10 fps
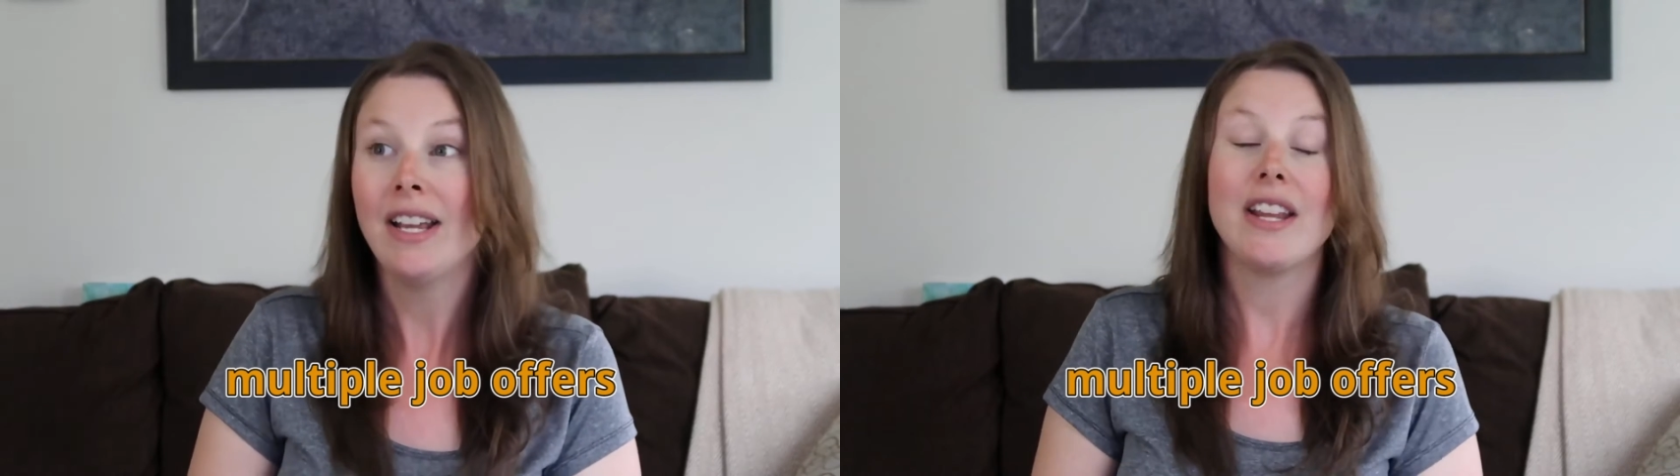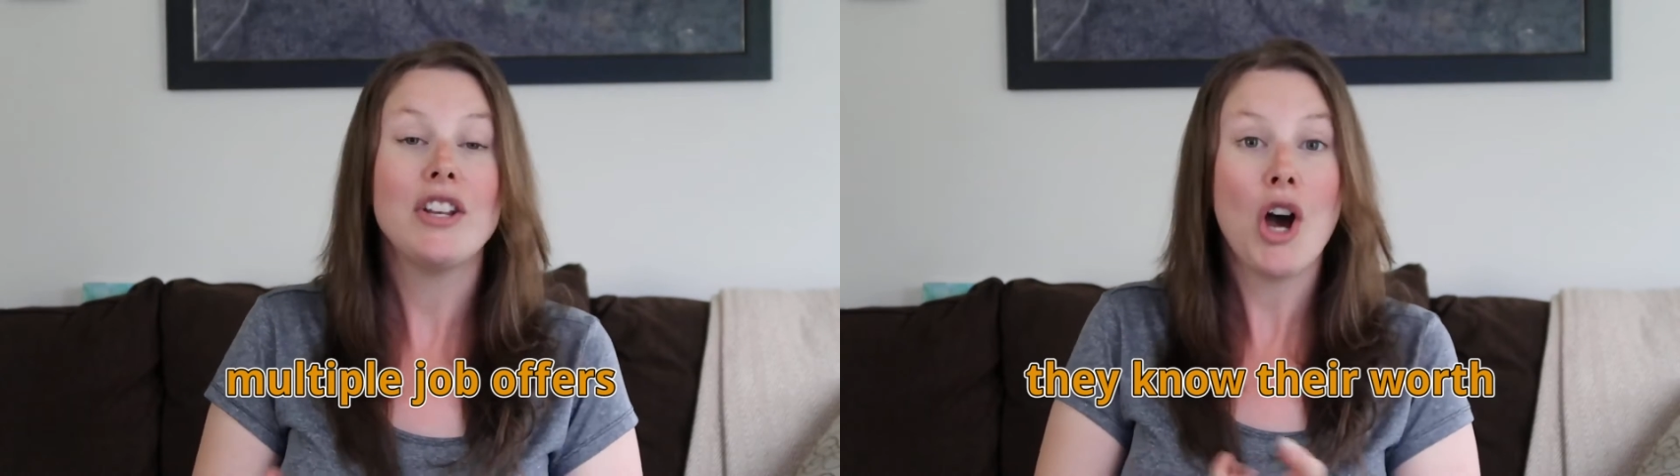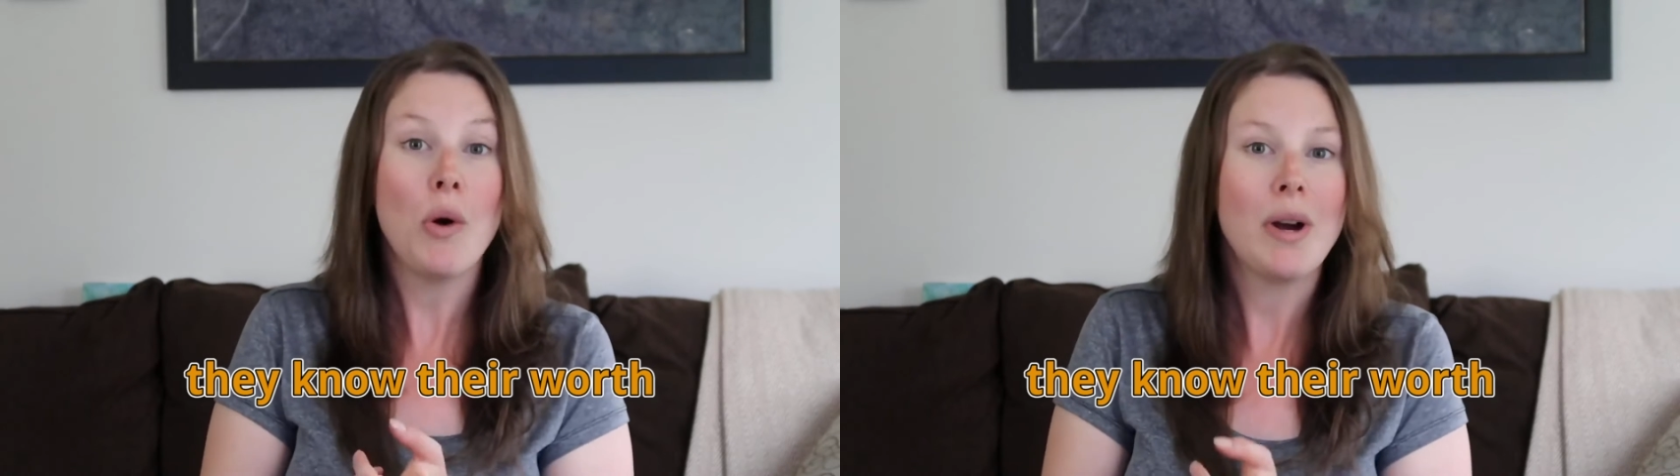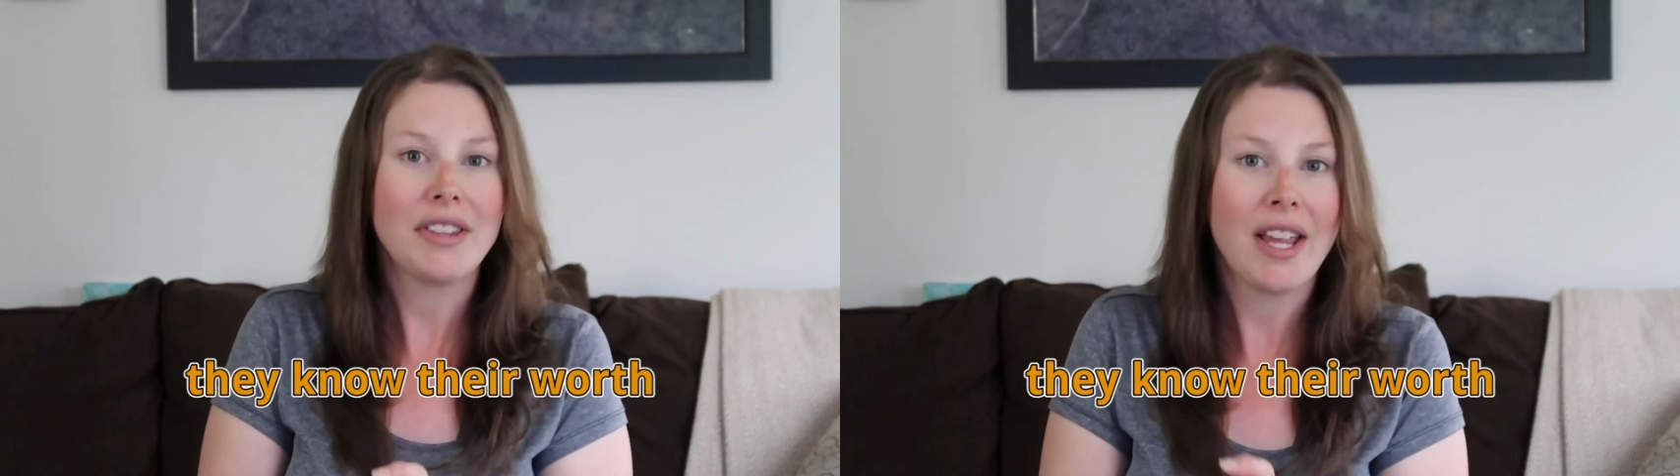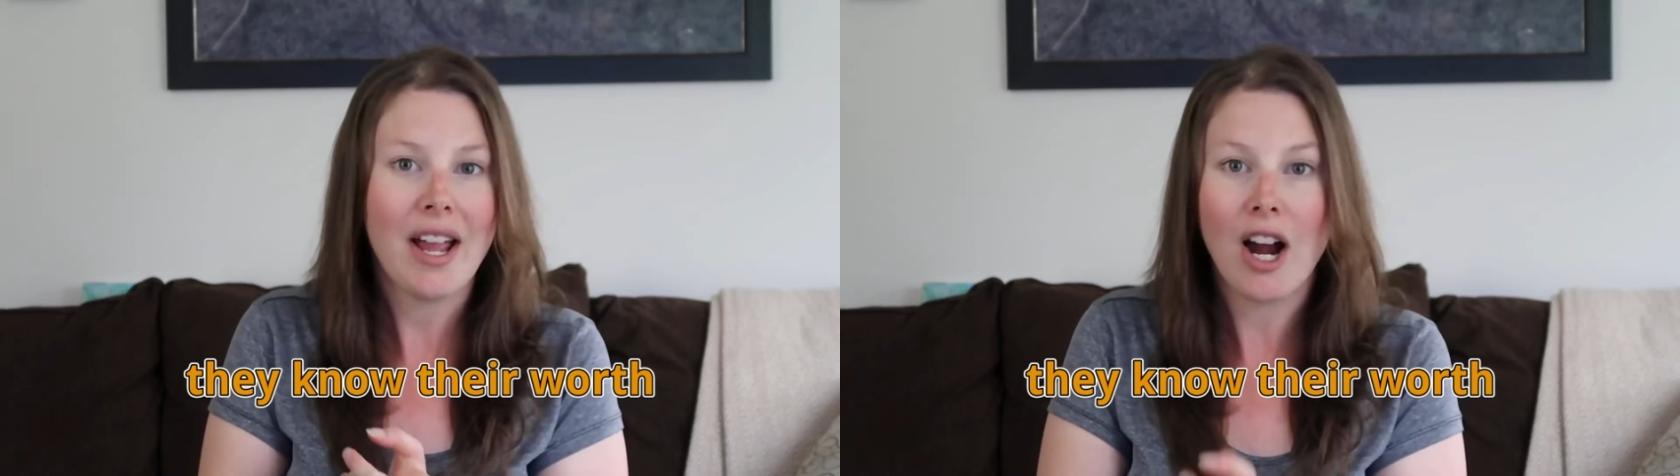They know
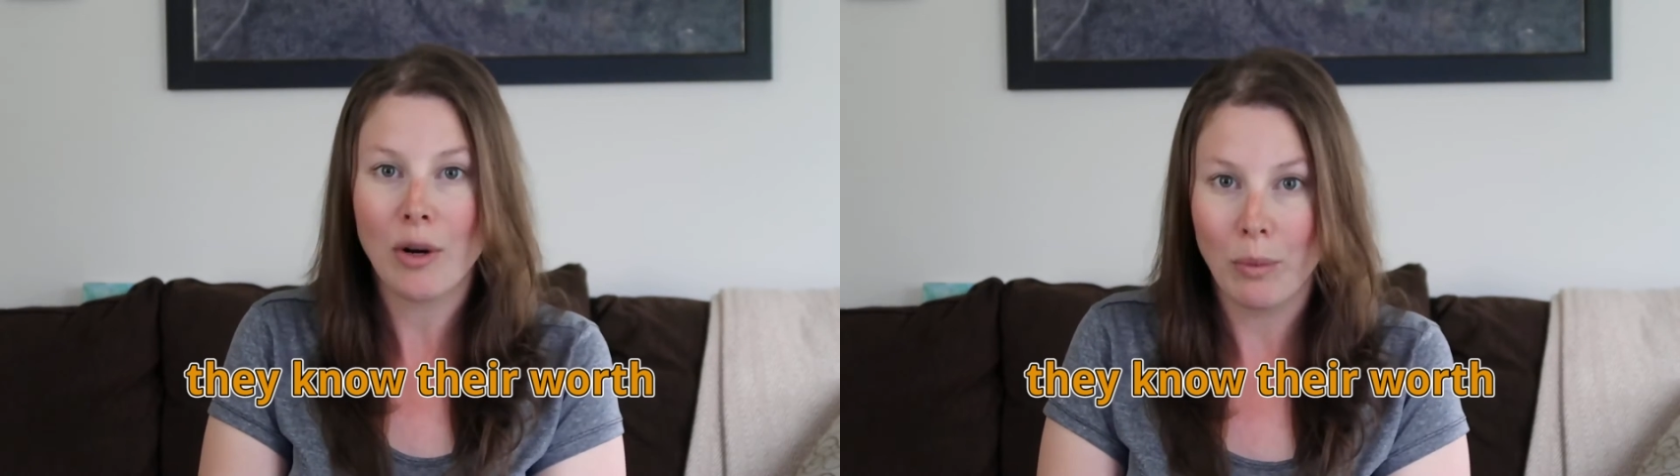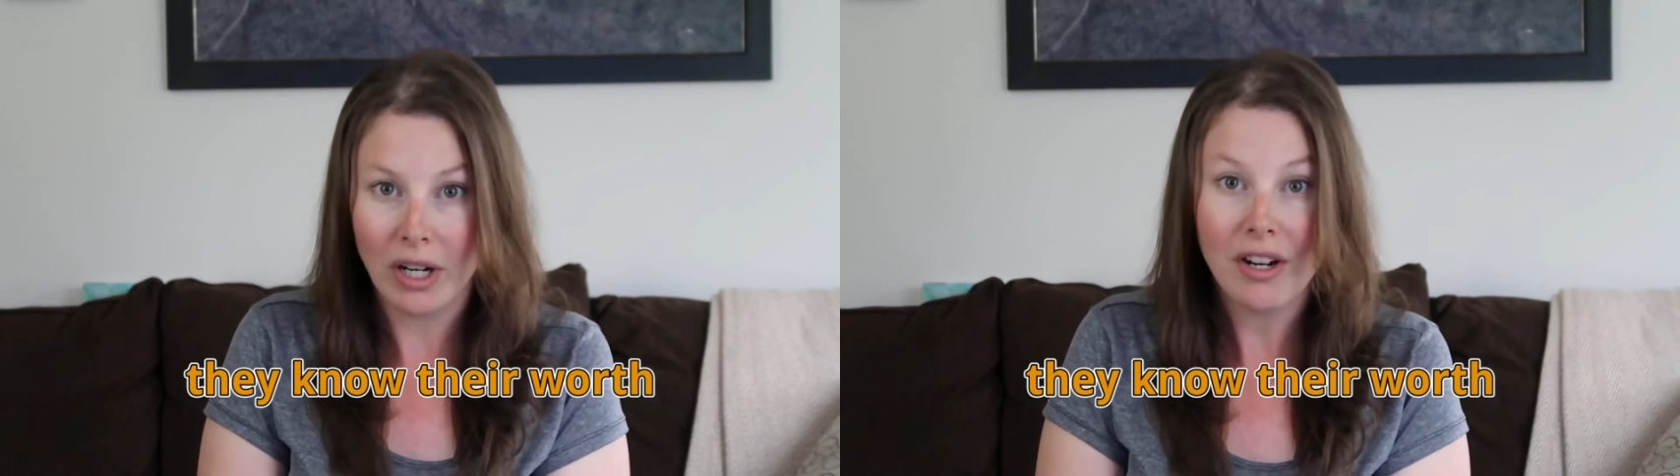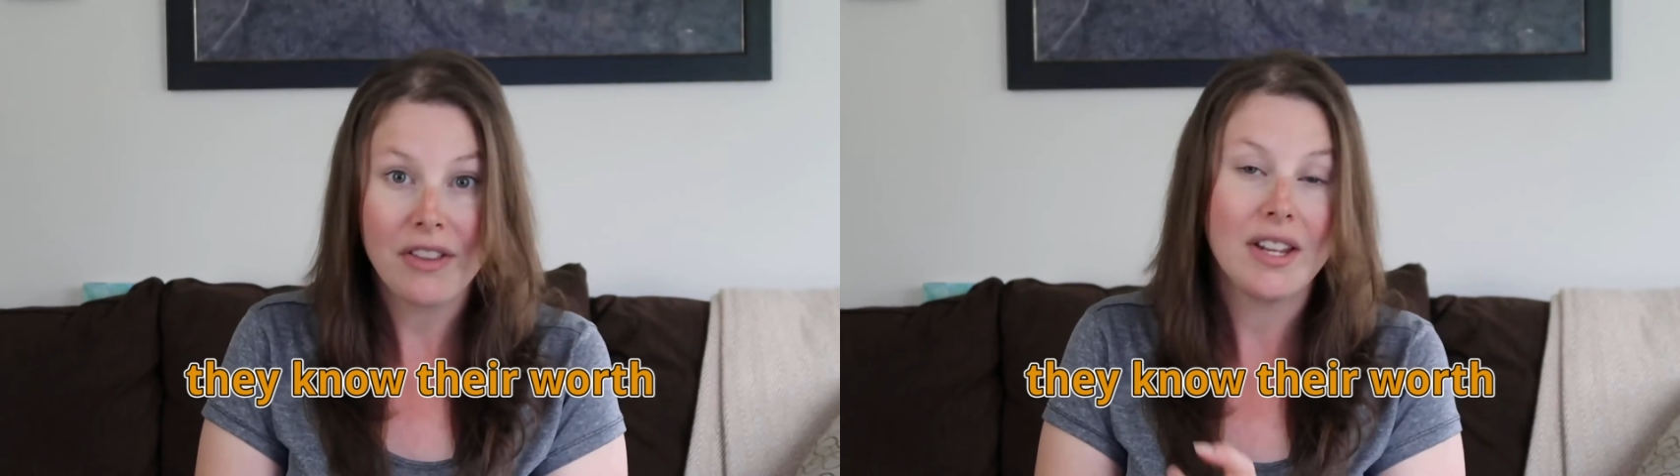what they are worth